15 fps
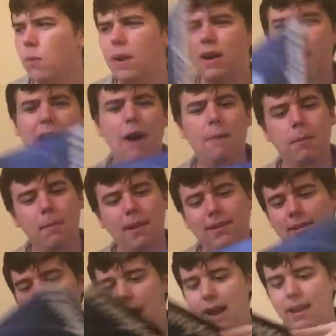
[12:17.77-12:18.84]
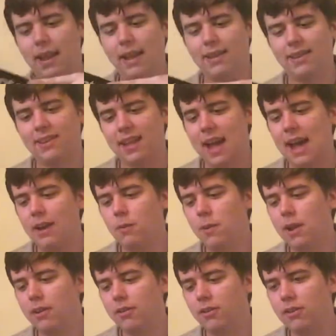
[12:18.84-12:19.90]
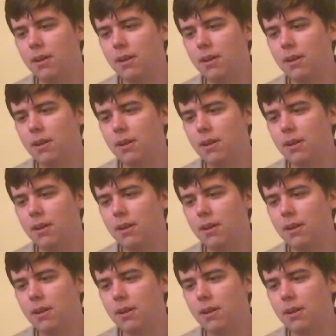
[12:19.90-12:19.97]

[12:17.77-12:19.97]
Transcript: a weird album. It's kind of like Sideways or